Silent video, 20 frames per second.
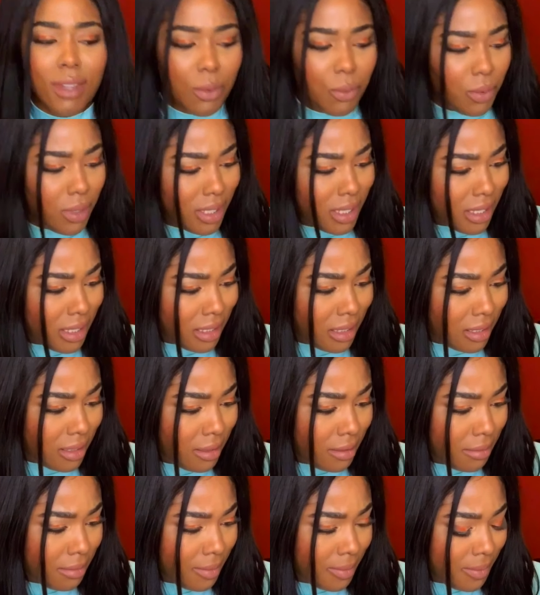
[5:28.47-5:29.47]
What is this?
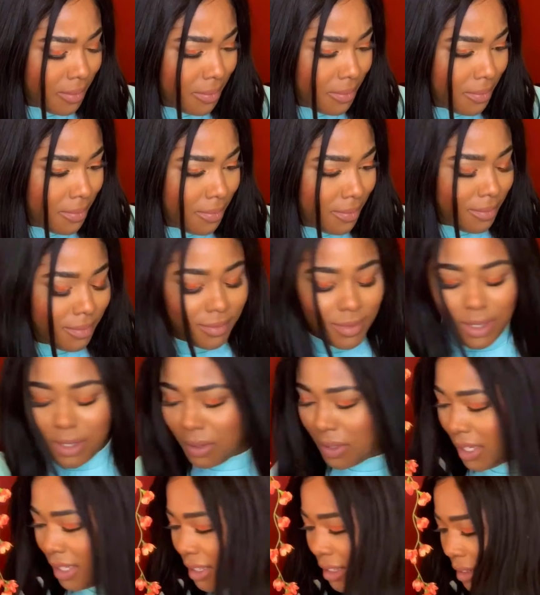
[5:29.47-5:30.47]

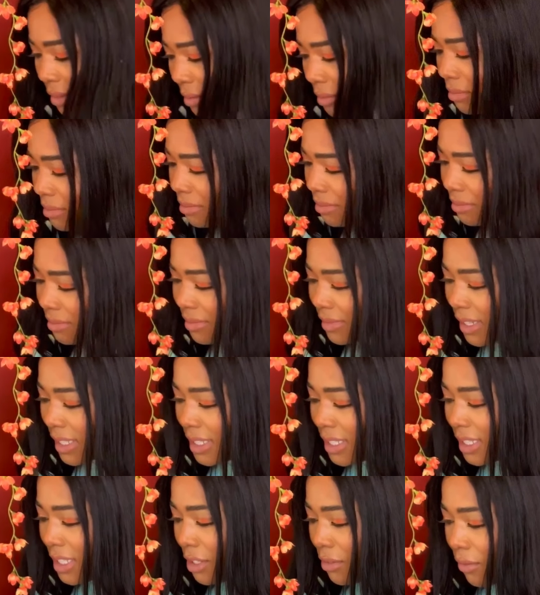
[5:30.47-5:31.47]
Okay,
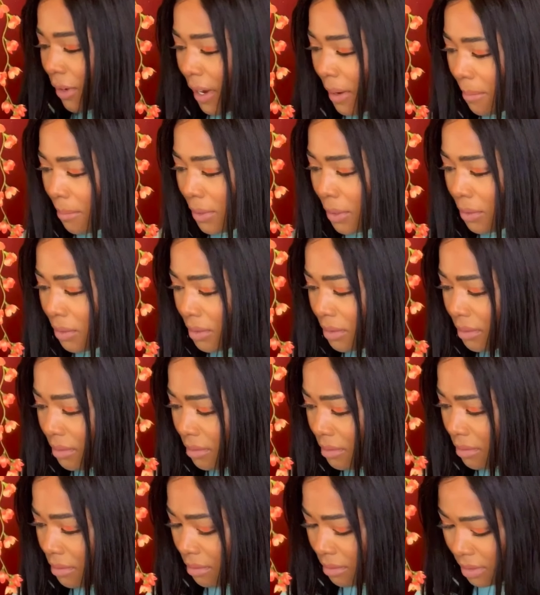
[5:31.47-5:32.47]
this is the
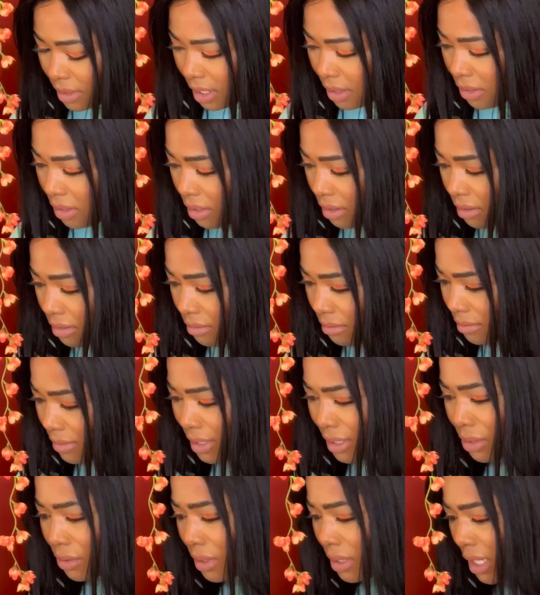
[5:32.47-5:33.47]
rambutan, I think
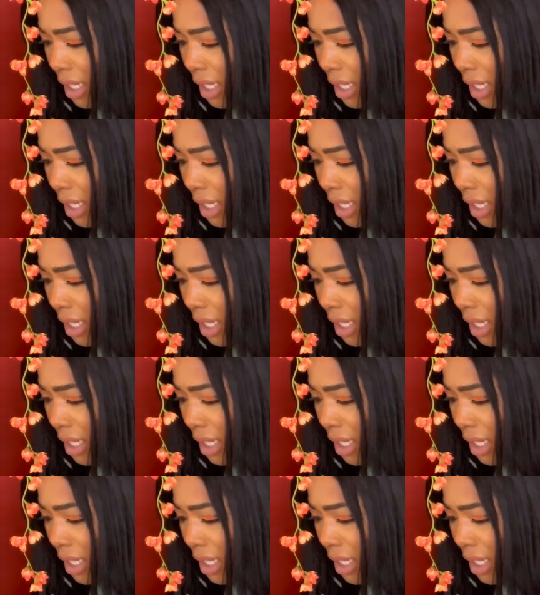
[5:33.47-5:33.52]
is what